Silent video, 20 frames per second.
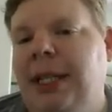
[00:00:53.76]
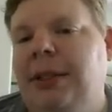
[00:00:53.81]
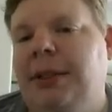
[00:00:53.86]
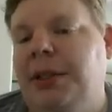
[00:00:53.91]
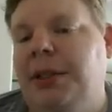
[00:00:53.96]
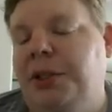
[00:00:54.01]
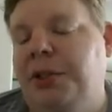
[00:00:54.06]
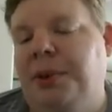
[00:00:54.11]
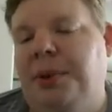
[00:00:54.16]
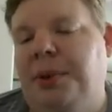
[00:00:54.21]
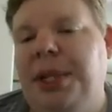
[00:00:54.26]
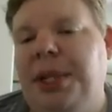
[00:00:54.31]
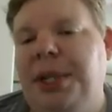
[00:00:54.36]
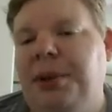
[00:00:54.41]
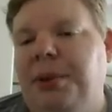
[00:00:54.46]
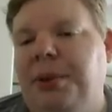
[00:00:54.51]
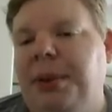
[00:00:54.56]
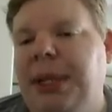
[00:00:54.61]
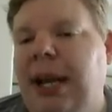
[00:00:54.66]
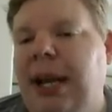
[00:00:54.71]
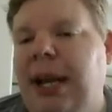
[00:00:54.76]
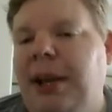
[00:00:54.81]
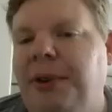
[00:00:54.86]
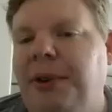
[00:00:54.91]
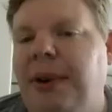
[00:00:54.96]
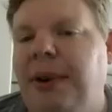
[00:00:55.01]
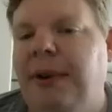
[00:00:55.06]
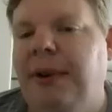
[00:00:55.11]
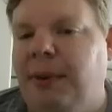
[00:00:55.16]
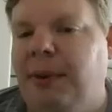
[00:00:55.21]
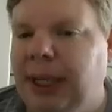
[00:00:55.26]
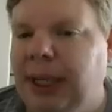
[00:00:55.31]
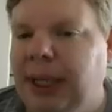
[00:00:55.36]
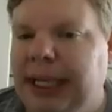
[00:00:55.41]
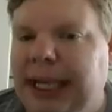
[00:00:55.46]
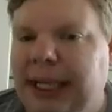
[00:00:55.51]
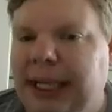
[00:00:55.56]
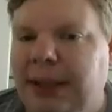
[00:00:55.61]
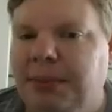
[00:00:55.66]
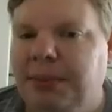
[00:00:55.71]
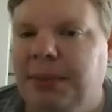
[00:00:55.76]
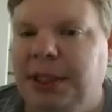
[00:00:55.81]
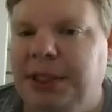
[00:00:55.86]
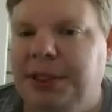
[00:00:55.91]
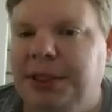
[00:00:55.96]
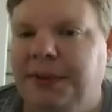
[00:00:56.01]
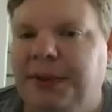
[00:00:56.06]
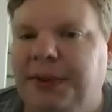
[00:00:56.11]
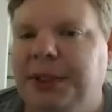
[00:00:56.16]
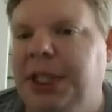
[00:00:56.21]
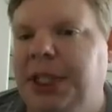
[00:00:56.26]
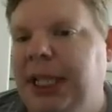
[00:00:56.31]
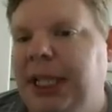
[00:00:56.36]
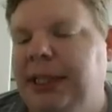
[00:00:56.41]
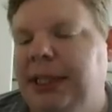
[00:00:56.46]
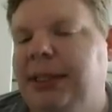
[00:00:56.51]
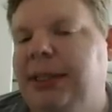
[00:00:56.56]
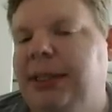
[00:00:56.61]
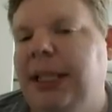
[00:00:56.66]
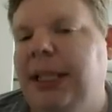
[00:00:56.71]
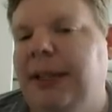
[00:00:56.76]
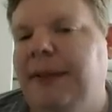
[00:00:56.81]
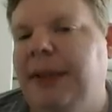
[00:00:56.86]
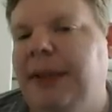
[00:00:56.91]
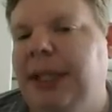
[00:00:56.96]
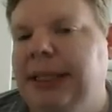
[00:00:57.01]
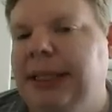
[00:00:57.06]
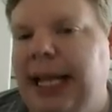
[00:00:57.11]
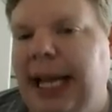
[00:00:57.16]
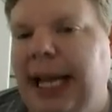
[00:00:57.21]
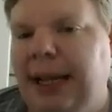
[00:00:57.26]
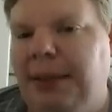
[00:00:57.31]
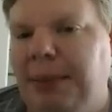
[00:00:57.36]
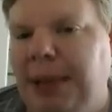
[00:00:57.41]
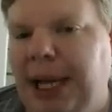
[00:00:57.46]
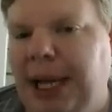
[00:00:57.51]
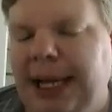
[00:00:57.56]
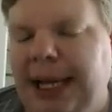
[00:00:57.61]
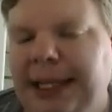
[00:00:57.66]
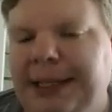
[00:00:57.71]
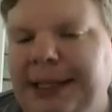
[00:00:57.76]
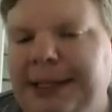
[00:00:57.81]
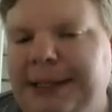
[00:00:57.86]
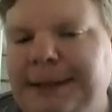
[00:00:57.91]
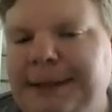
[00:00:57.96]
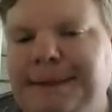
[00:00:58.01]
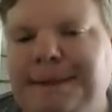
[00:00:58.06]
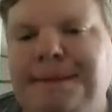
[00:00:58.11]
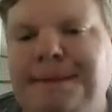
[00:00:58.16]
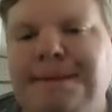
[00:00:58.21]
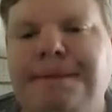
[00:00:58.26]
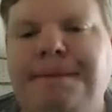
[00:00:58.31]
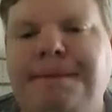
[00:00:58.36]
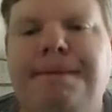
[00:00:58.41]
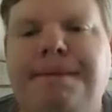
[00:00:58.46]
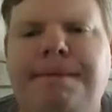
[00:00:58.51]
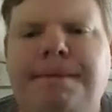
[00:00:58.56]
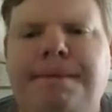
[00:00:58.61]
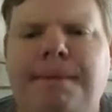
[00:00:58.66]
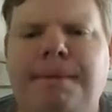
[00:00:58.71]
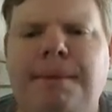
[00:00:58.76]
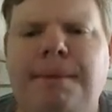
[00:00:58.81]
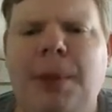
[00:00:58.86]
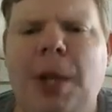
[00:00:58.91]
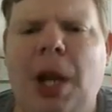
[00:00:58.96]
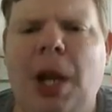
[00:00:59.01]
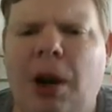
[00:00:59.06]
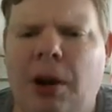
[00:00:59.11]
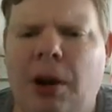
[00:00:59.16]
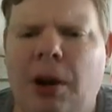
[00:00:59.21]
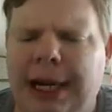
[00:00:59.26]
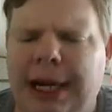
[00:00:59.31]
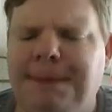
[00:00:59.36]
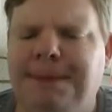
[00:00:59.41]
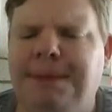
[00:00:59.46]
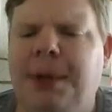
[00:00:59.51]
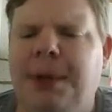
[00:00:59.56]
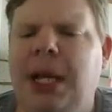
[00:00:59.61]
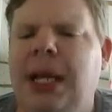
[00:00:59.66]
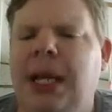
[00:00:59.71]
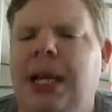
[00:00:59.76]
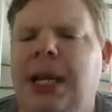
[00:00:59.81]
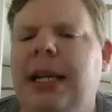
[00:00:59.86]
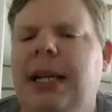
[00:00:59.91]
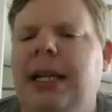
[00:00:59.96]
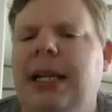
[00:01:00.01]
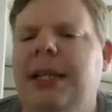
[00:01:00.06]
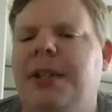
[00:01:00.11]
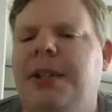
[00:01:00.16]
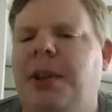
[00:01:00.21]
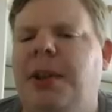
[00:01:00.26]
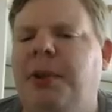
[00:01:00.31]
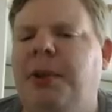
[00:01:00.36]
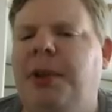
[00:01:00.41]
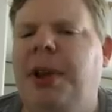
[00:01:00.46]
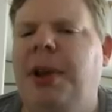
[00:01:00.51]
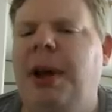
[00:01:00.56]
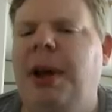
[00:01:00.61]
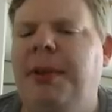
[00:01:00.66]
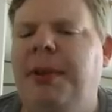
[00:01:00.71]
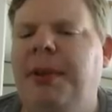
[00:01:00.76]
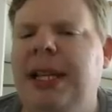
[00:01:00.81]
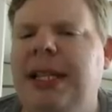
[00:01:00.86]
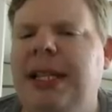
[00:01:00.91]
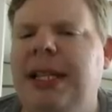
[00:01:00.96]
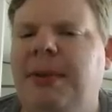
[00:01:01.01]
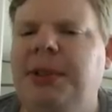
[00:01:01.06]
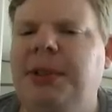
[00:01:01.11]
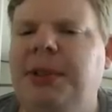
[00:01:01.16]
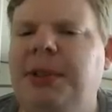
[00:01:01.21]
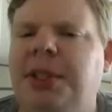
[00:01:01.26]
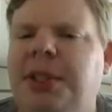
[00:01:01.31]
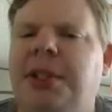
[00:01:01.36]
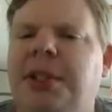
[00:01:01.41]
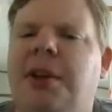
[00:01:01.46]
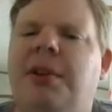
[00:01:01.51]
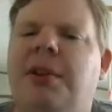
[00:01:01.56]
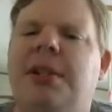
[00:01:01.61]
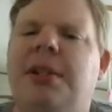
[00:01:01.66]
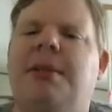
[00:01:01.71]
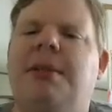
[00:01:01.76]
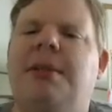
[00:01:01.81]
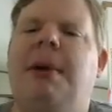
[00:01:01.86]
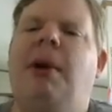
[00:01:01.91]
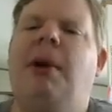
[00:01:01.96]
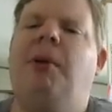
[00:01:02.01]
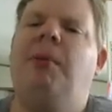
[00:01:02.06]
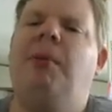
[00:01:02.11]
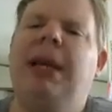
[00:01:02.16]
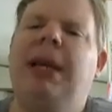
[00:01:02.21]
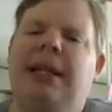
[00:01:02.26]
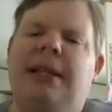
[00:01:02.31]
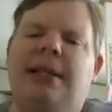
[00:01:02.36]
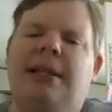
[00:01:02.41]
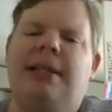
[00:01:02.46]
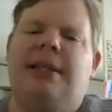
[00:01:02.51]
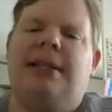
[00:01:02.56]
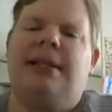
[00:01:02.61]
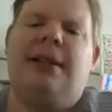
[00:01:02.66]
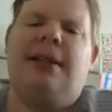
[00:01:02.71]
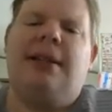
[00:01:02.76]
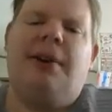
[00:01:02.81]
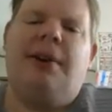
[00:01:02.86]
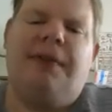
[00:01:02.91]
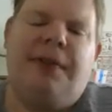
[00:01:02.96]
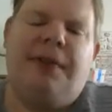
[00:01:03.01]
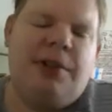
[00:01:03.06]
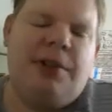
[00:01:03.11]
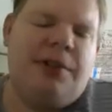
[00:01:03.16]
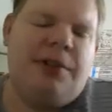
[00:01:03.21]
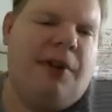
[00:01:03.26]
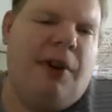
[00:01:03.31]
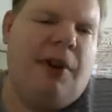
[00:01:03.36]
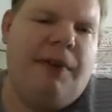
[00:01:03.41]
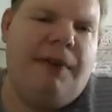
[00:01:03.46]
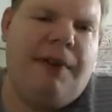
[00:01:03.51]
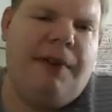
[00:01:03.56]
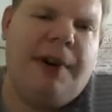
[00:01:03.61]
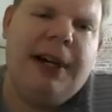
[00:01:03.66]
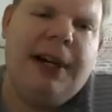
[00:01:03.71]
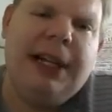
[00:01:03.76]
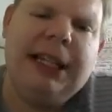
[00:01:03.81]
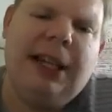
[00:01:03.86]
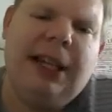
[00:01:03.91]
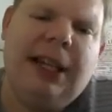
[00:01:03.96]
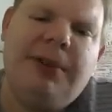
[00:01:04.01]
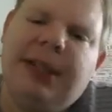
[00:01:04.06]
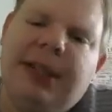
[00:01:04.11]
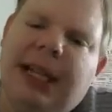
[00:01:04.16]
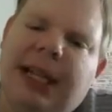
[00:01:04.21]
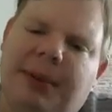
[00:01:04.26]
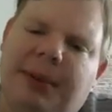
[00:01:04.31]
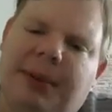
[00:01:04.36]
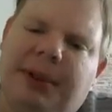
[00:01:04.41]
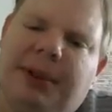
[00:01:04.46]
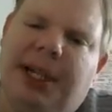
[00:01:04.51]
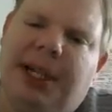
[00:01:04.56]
destroy you without you ever really getting much of a chance to even attack back. Alright, so a couple things I want you to notice about weaknesses though. First of all, very low damage